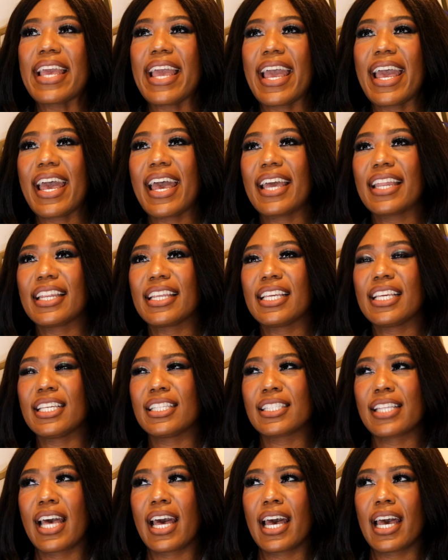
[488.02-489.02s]
And
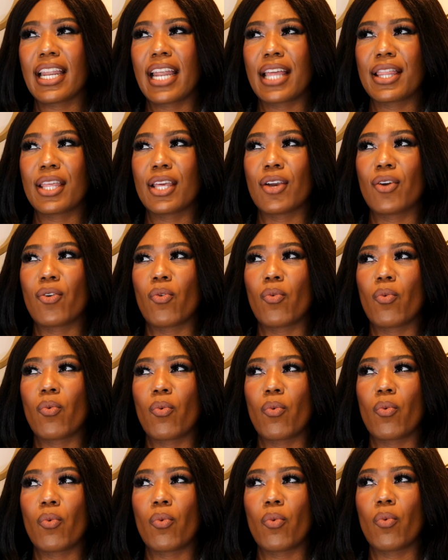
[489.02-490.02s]
he's had, I think,
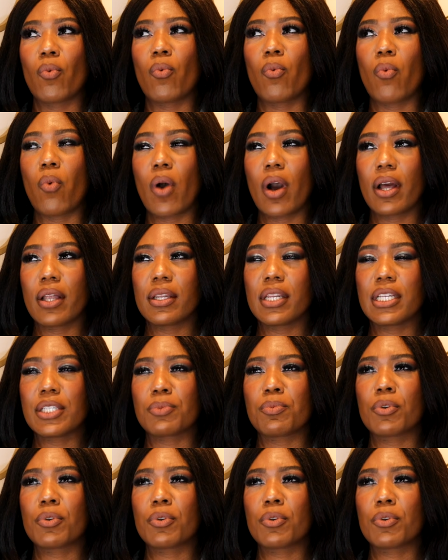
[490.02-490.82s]
his